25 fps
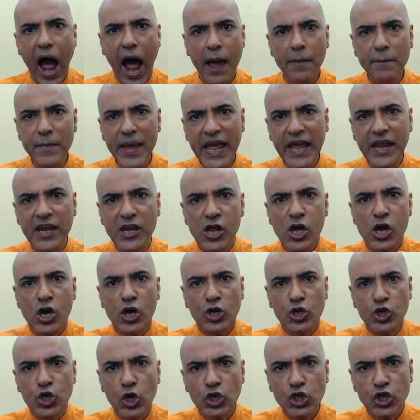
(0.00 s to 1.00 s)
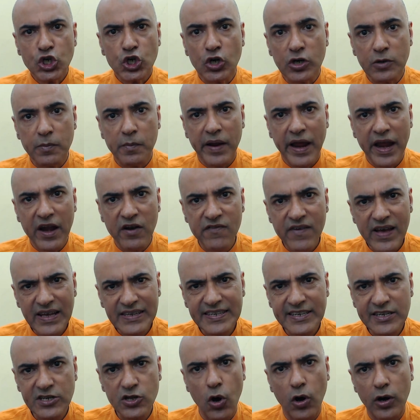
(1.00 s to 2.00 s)
I mean, you should
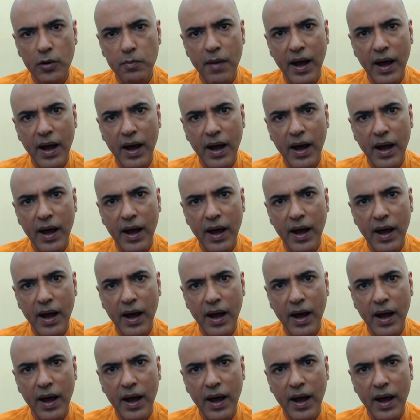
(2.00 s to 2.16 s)
invest your